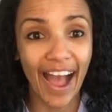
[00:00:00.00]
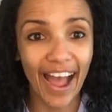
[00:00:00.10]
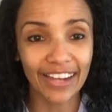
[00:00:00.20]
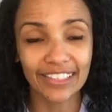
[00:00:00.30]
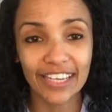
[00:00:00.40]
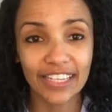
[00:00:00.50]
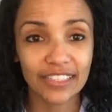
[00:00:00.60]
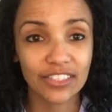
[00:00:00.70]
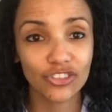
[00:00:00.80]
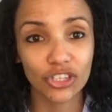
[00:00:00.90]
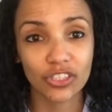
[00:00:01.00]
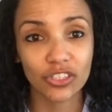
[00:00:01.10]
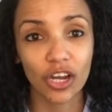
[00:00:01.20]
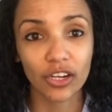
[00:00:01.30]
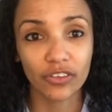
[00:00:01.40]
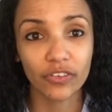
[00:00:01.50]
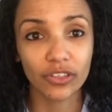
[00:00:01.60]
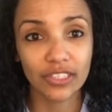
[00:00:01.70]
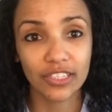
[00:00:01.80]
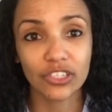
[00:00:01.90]
and it's just not going to
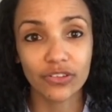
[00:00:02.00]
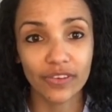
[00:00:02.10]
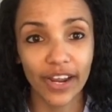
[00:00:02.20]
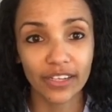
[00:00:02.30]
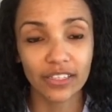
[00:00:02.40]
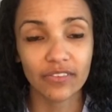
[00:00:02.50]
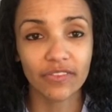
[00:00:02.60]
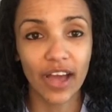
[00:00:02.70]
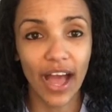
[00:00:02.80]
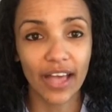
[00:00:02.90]
feel as interactive